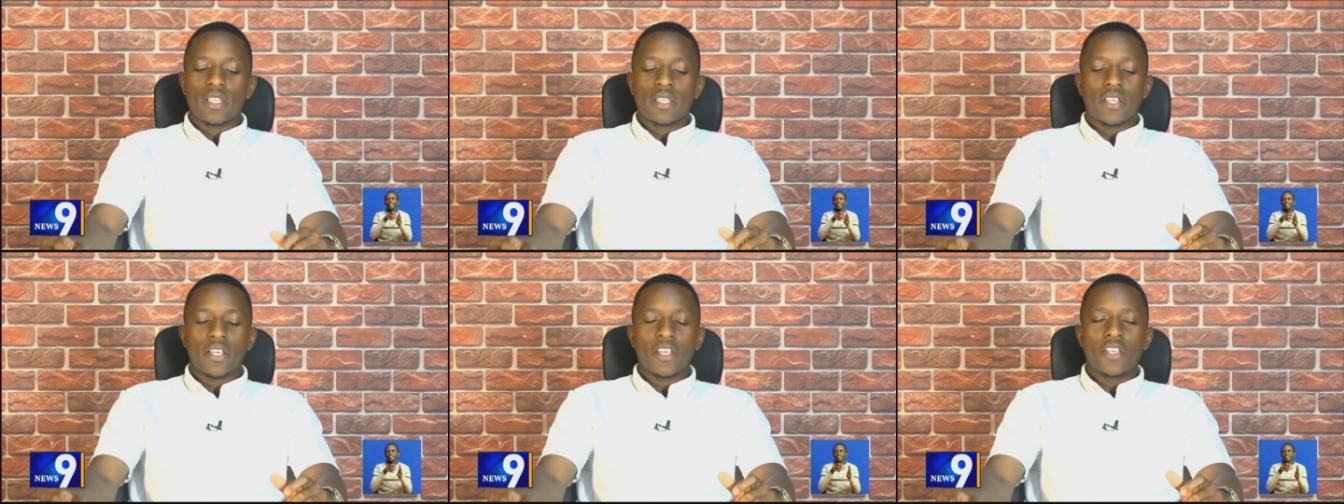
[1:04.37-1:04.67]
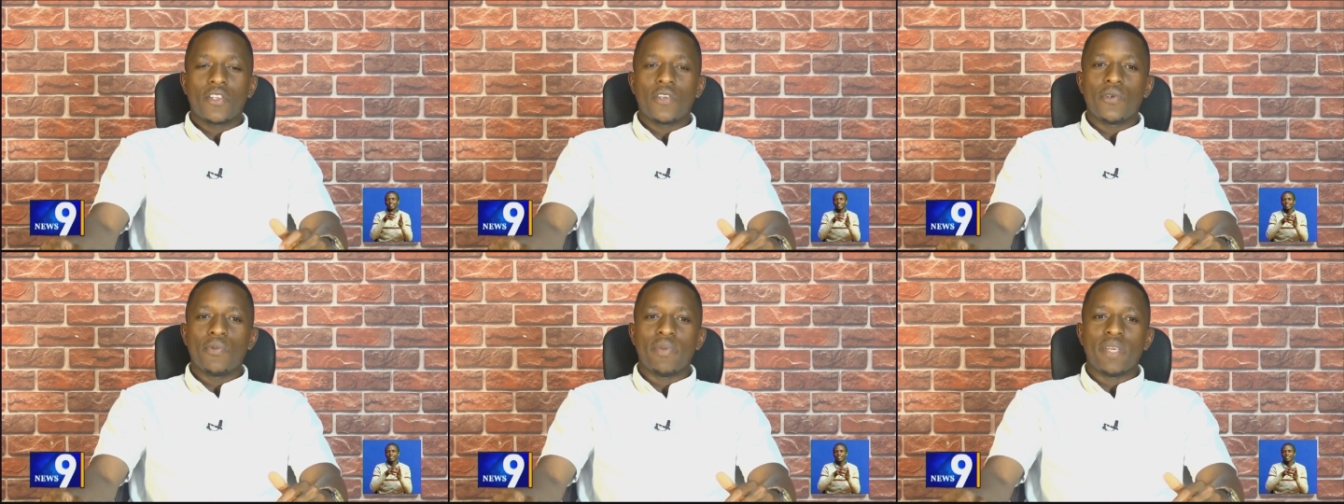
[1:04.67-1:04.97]

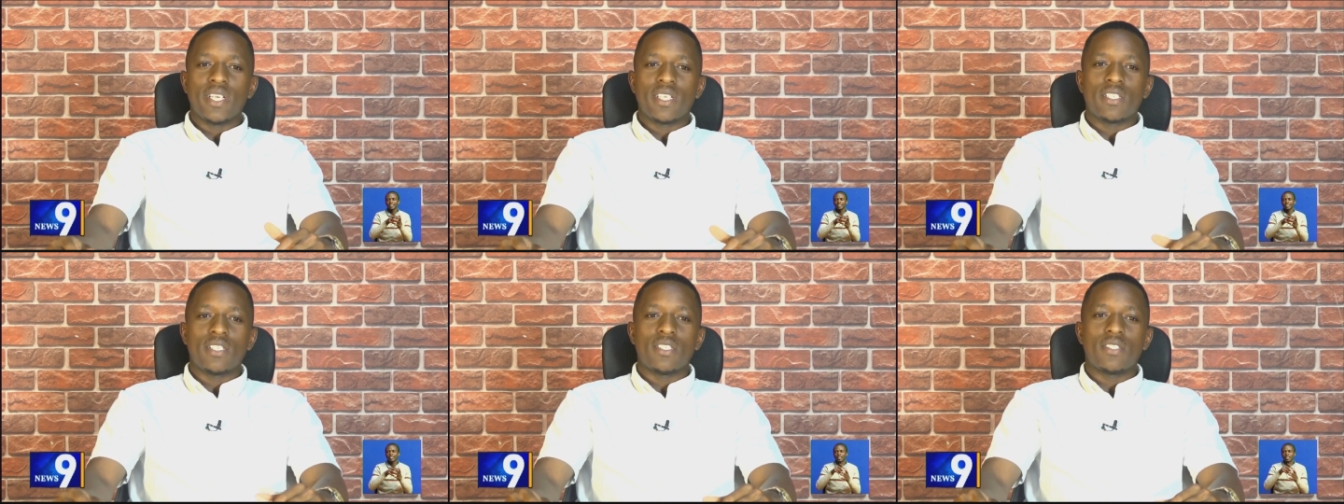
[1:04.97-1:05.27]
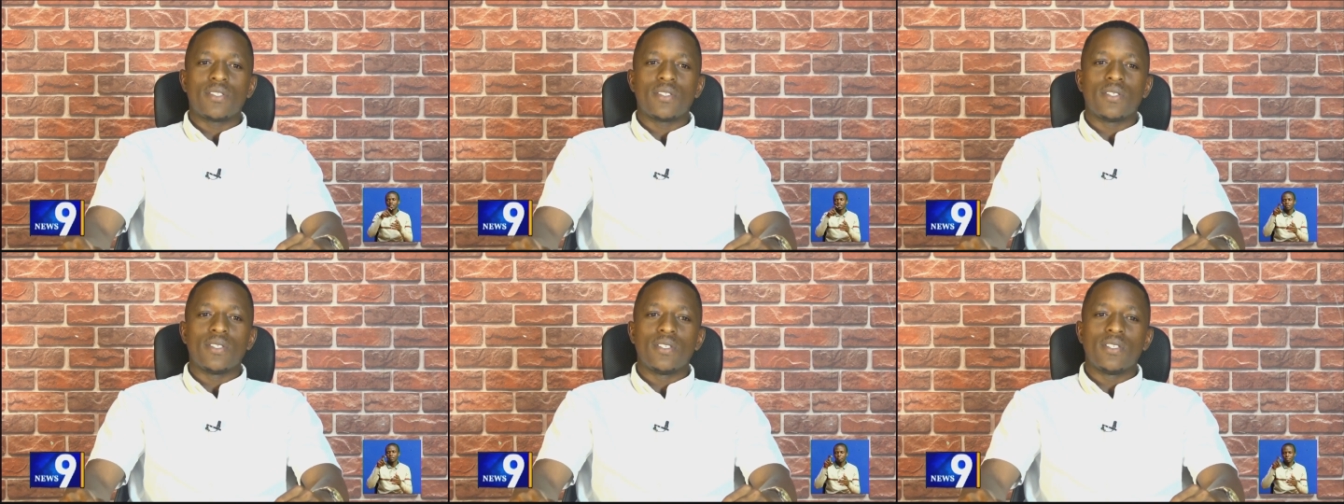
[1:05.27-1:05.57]
you, Betty.
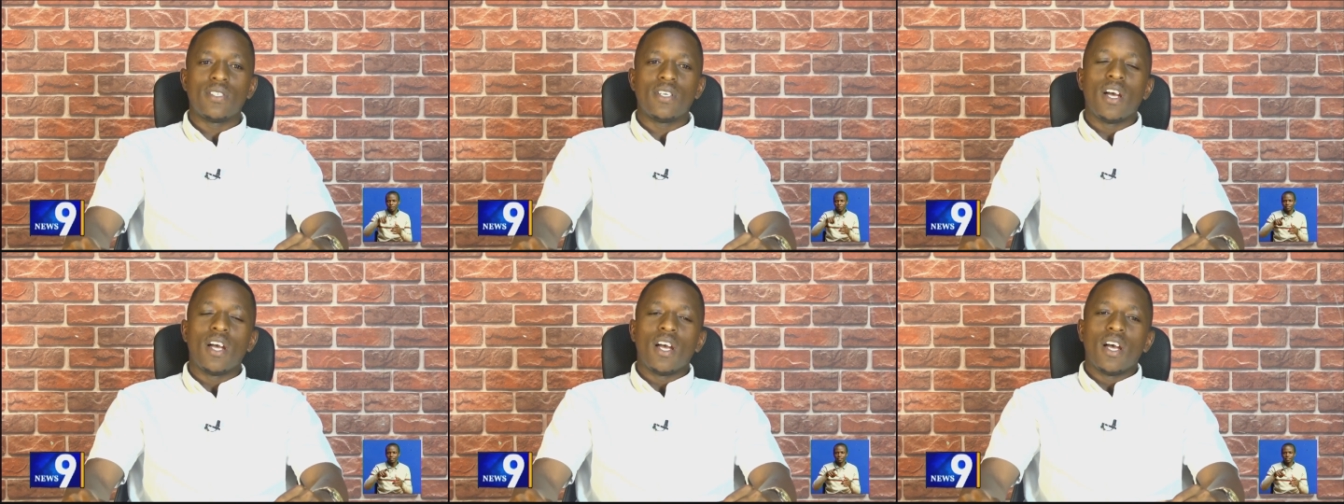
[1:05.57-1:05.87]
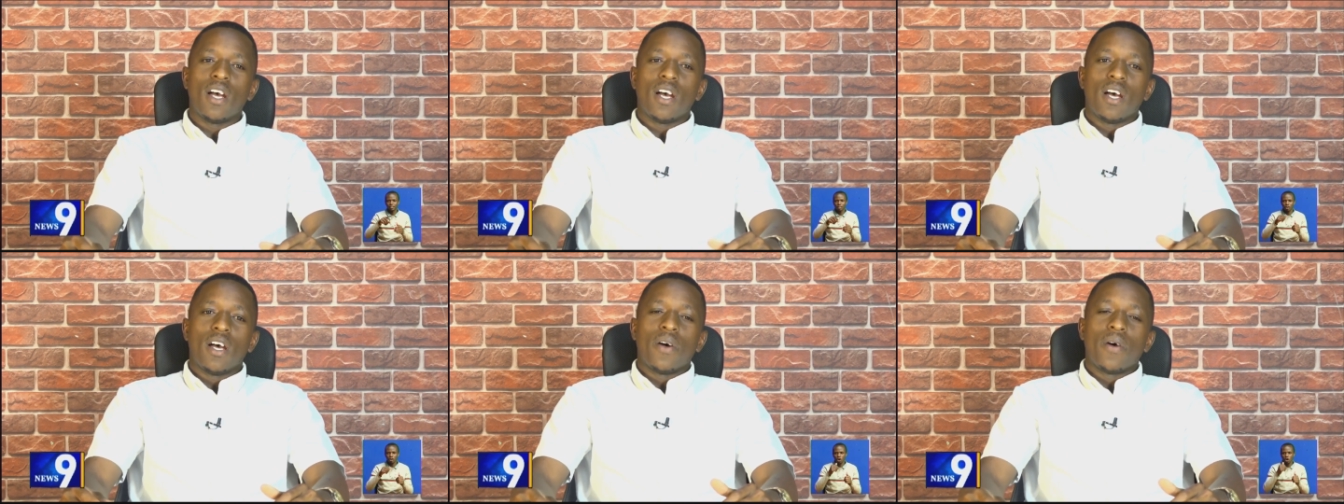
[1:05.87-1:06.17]
So,
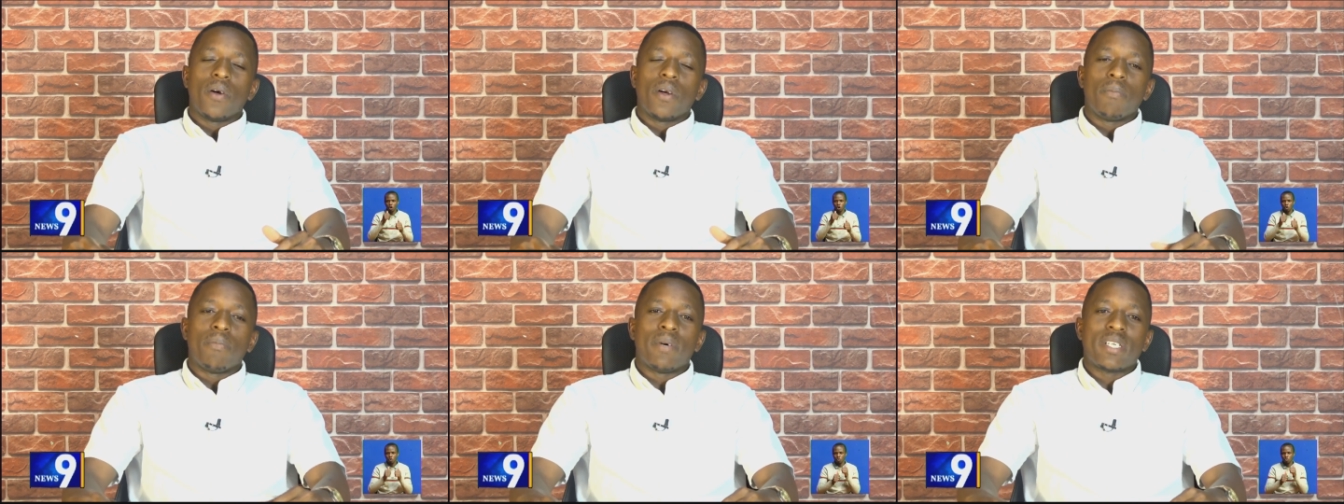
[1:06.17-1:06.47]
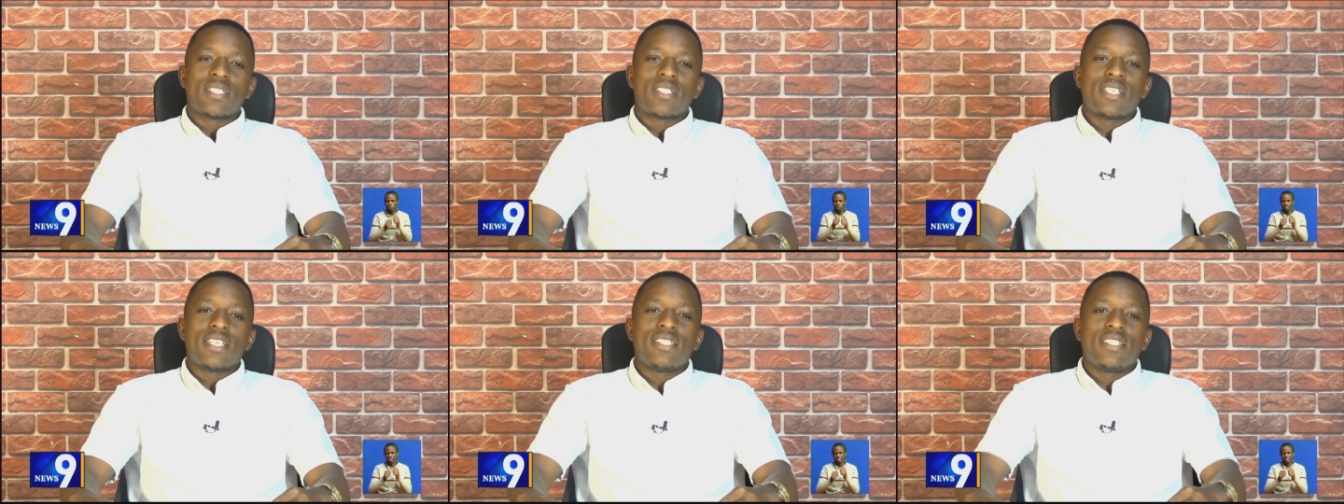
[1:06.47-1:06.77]

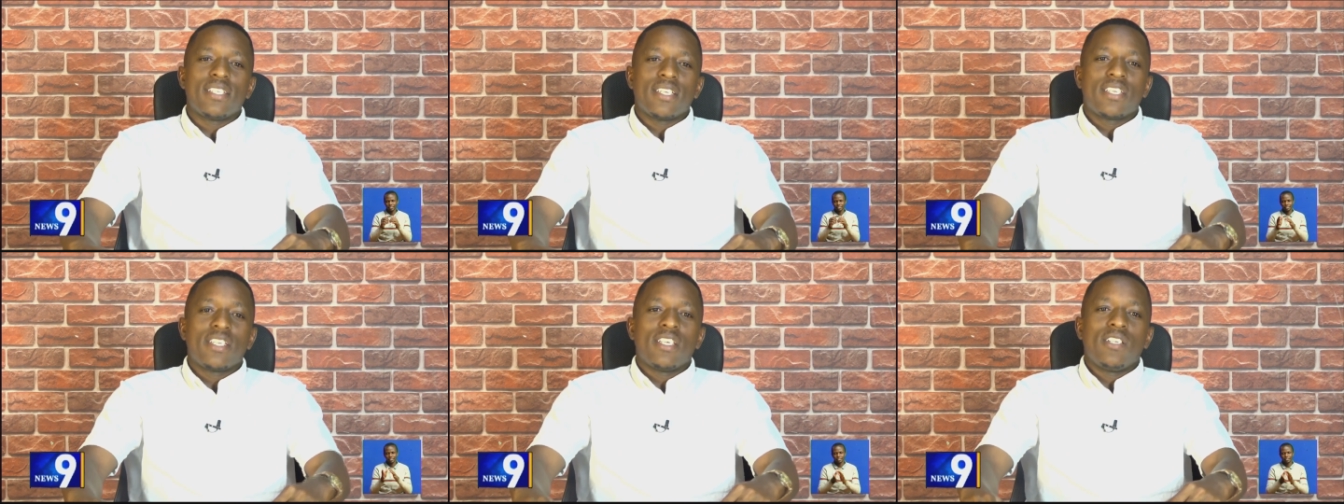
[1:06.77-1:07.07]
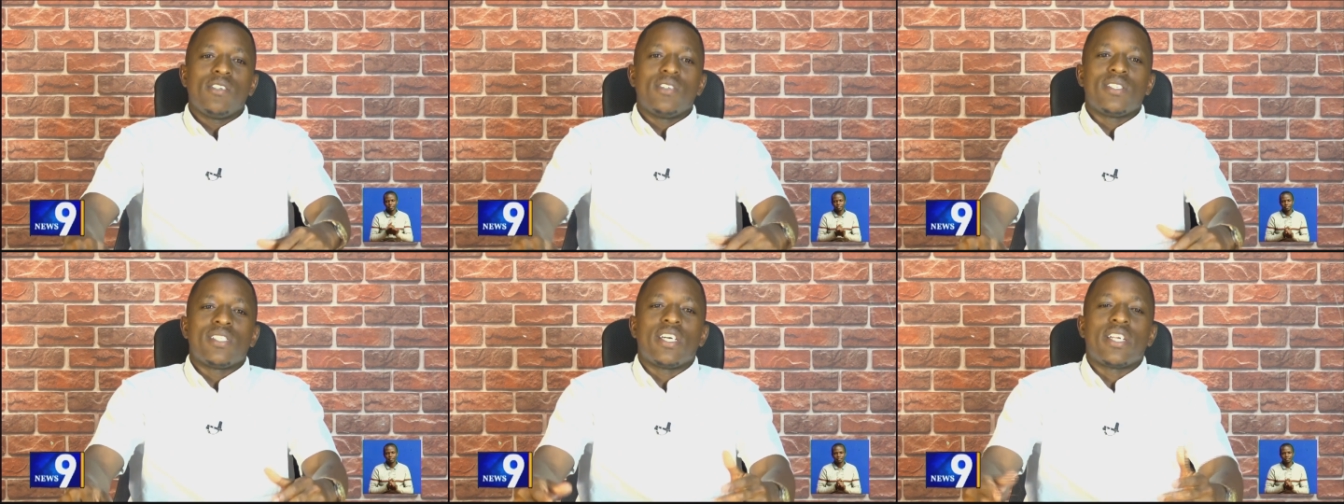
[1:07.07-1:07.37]
Pastor Ezekiel
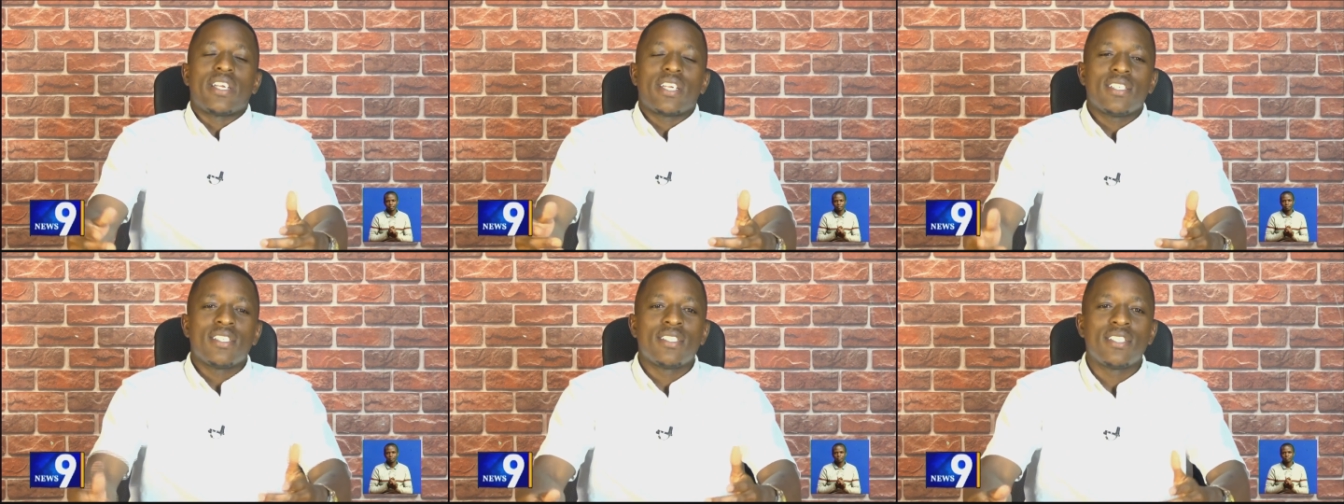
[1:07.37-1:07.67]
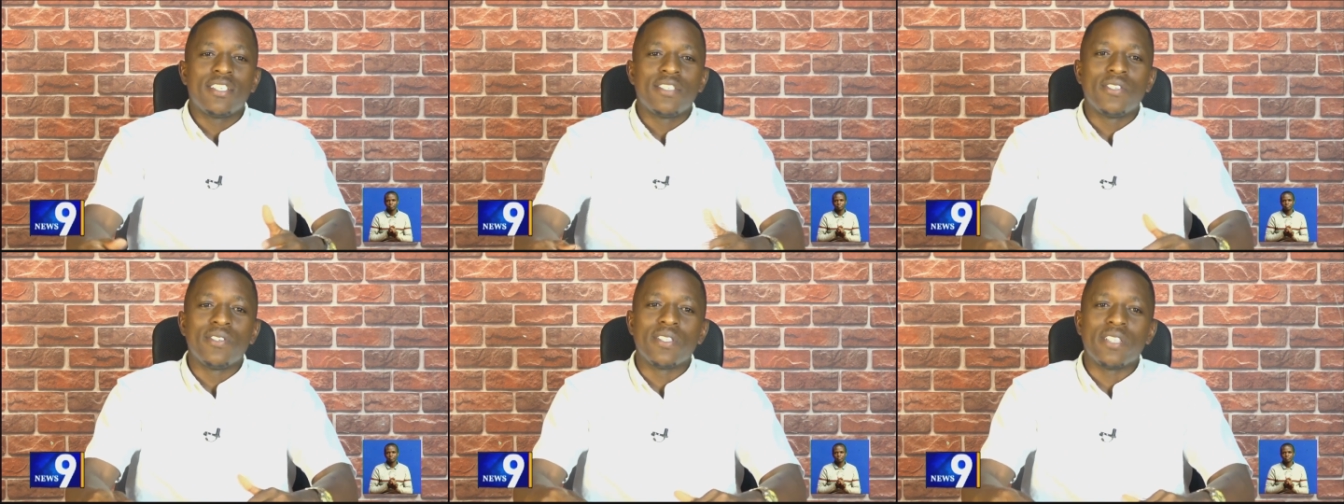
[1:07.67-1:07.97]
was
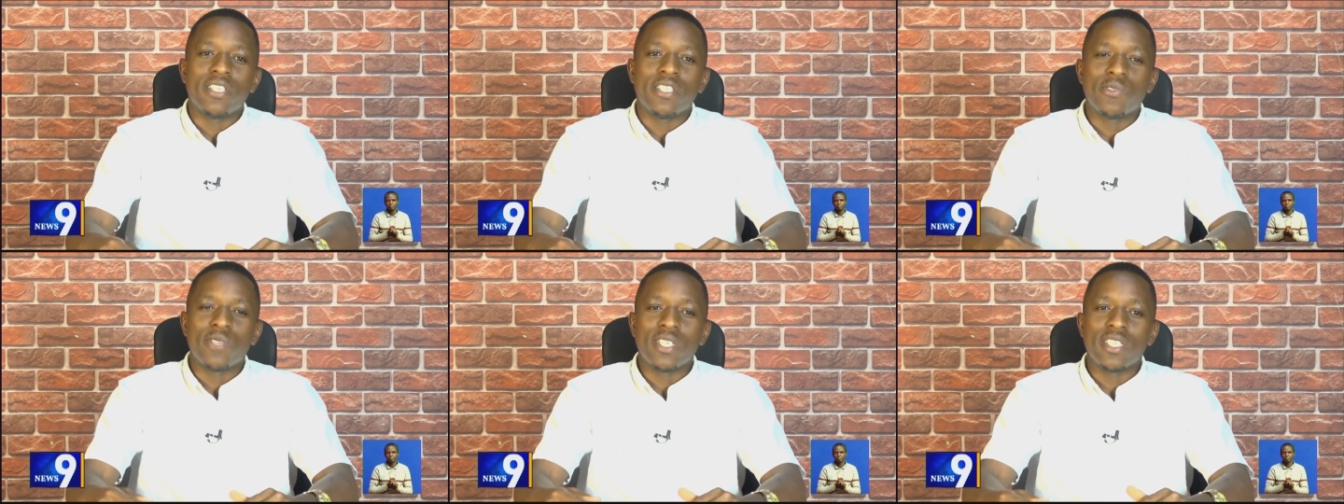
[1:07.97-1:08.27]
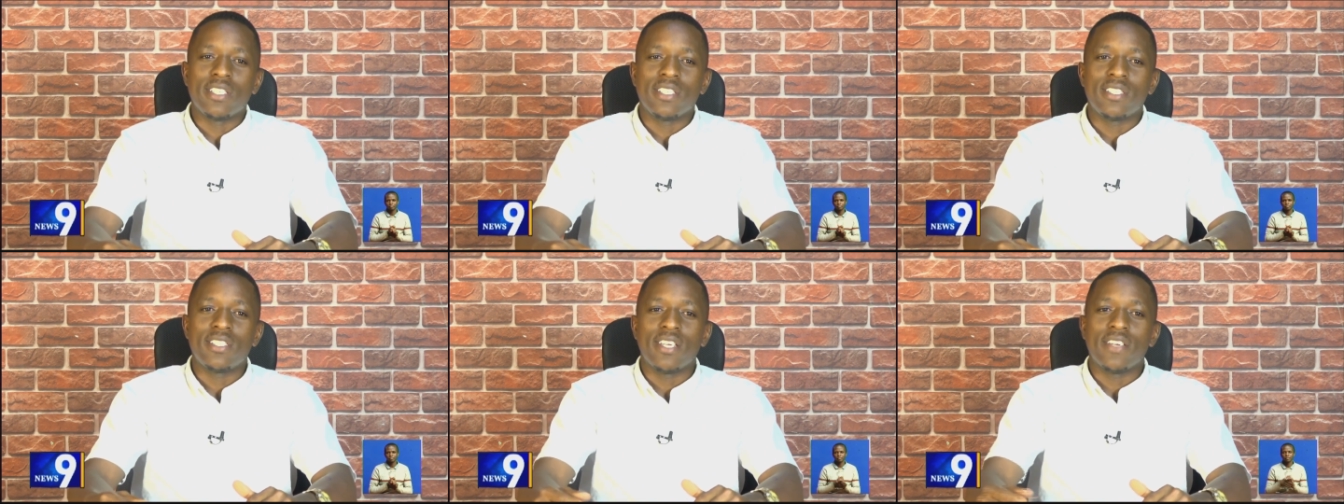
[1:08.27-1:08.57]
arrested on the
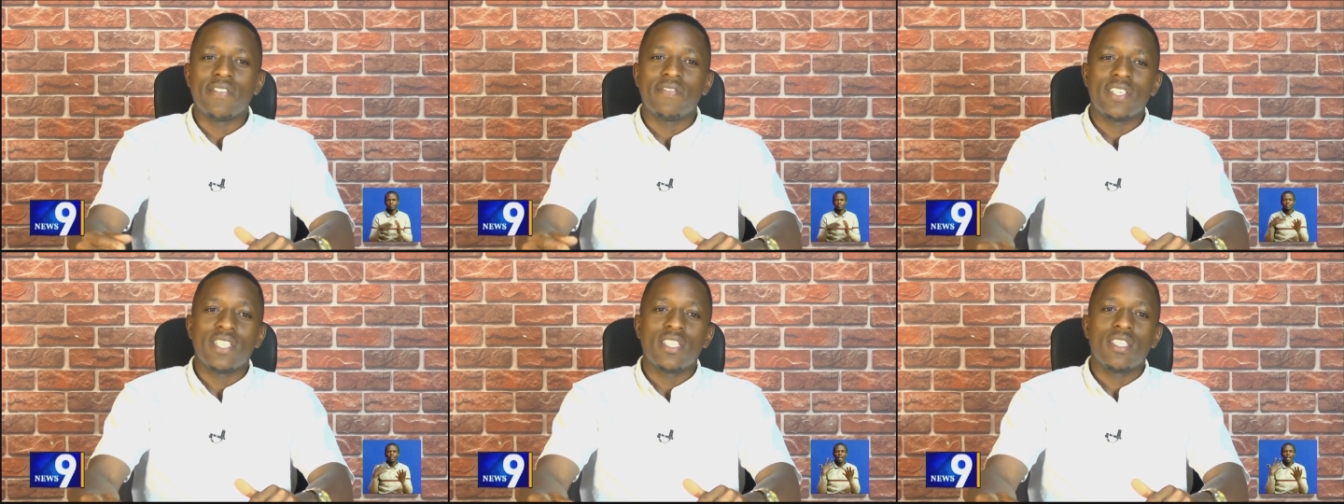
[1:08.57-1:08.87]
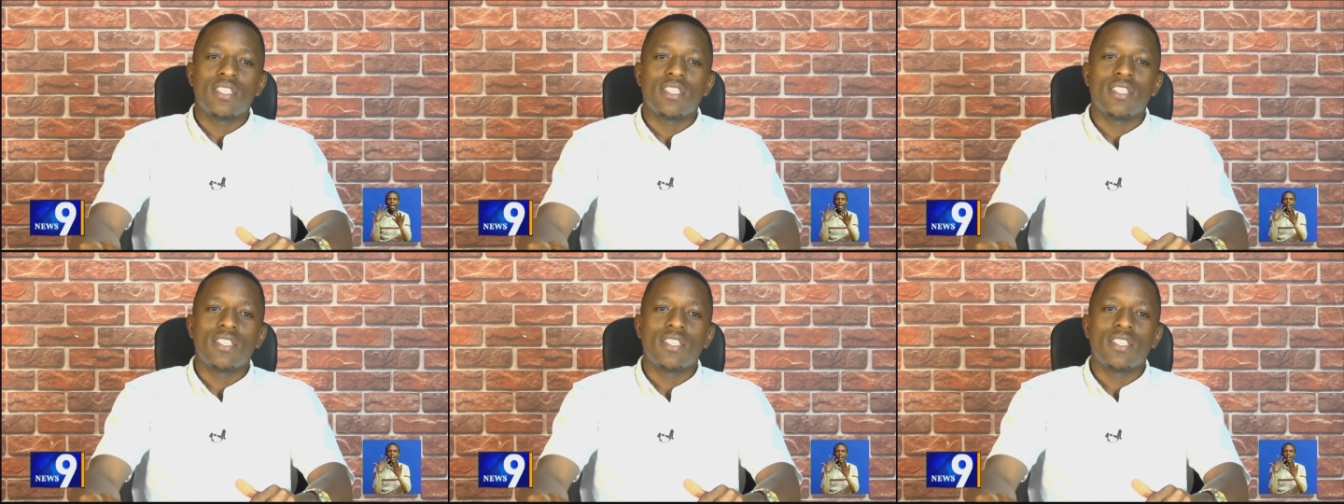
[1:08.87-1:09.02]
27th